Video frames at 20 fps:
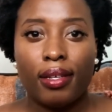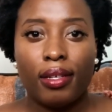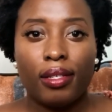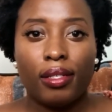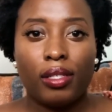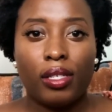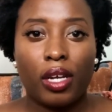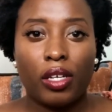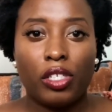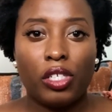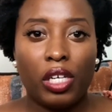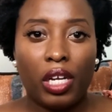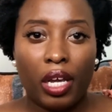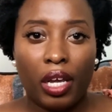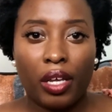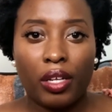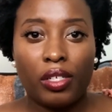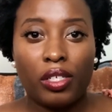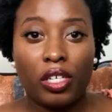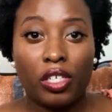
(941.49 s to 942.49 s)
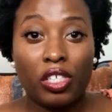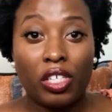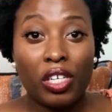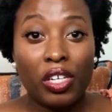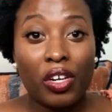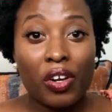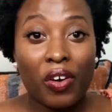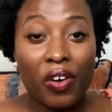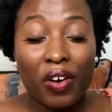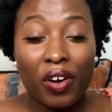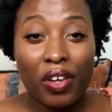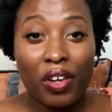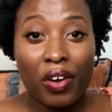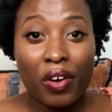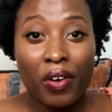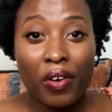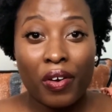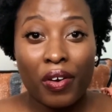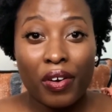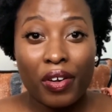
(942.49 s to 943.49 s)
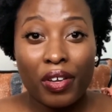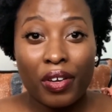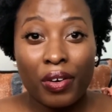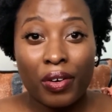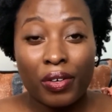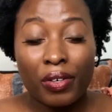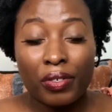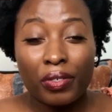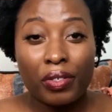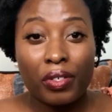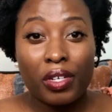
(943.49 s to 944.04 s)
touching your ear